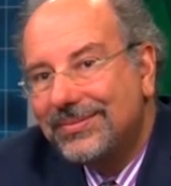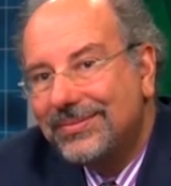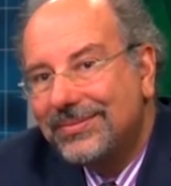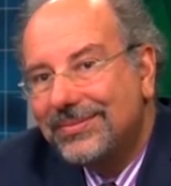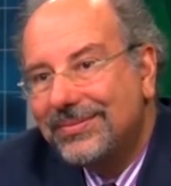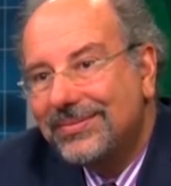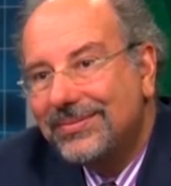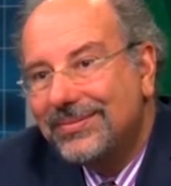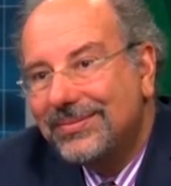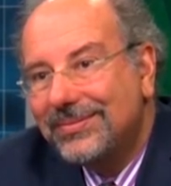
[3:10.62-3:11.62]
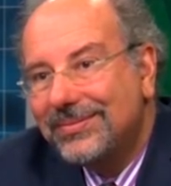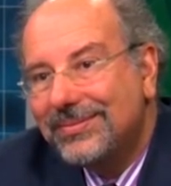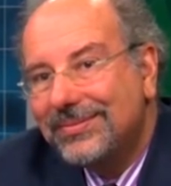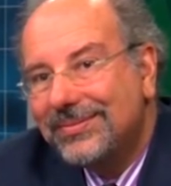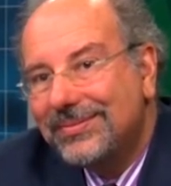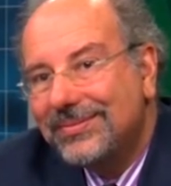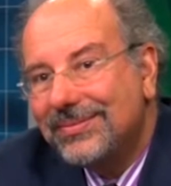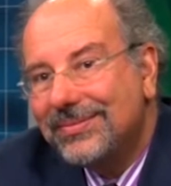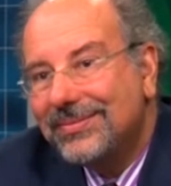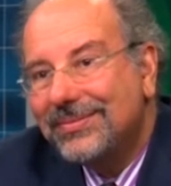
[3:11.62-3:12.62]

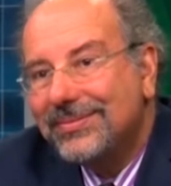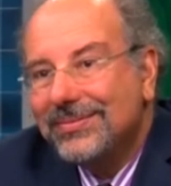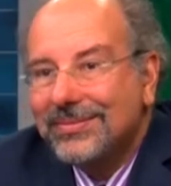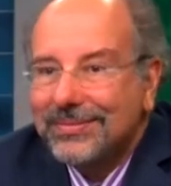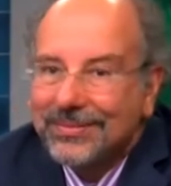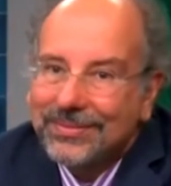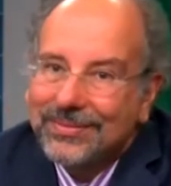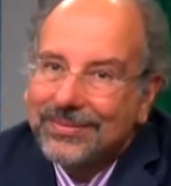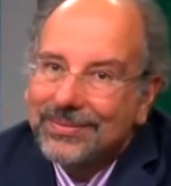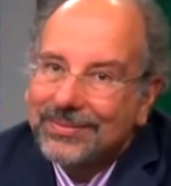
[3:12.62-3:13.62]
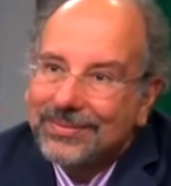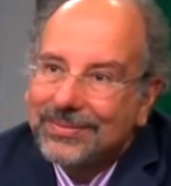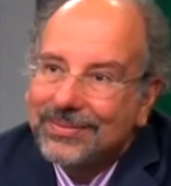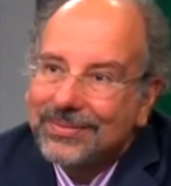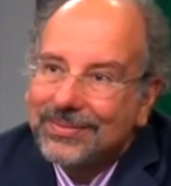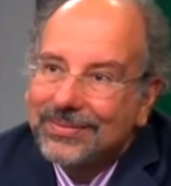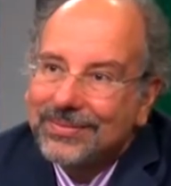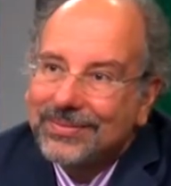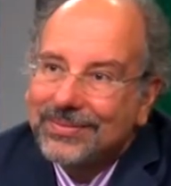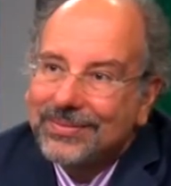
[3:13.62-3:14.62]

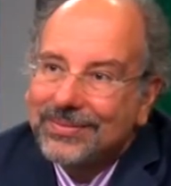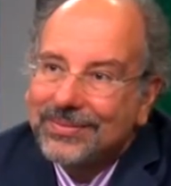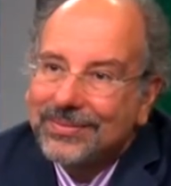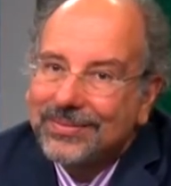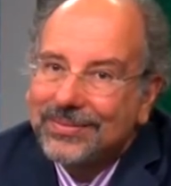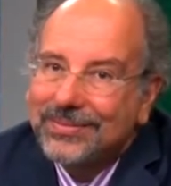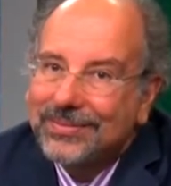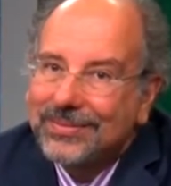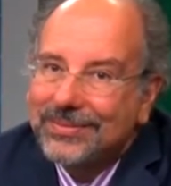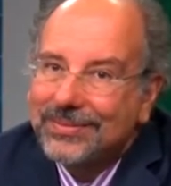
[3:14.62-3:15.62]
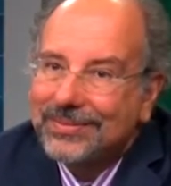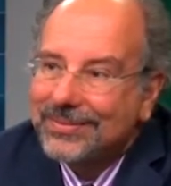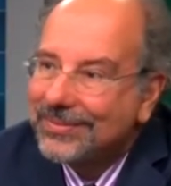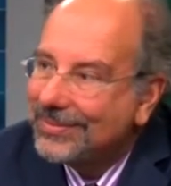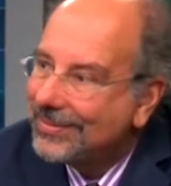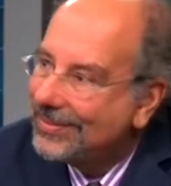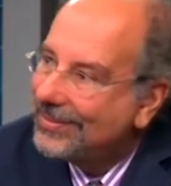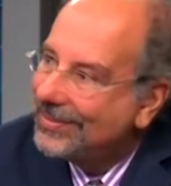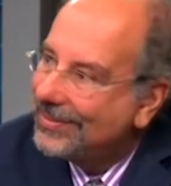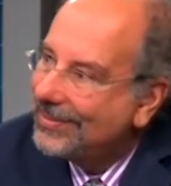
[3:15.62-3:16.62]

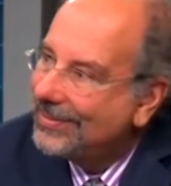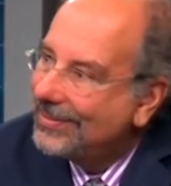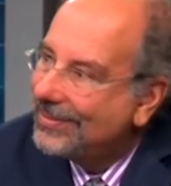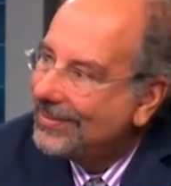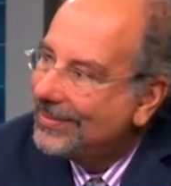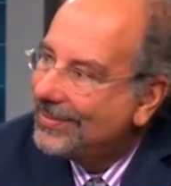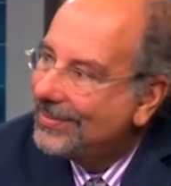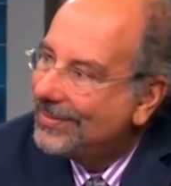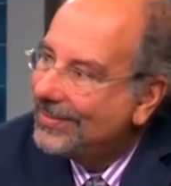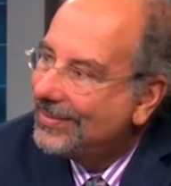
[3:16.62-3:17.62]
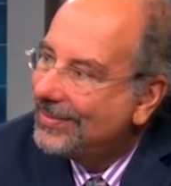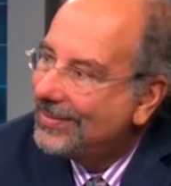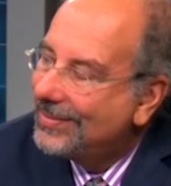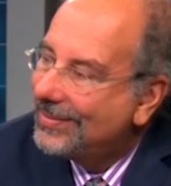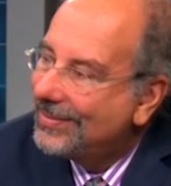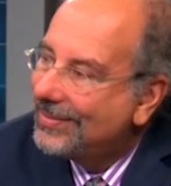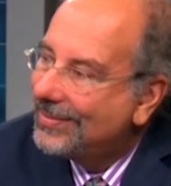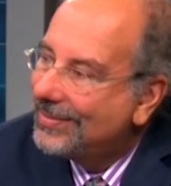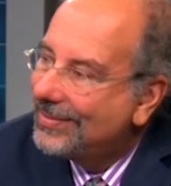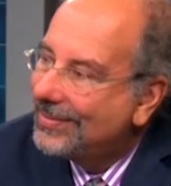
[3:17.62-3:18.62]
This person isn't speaking.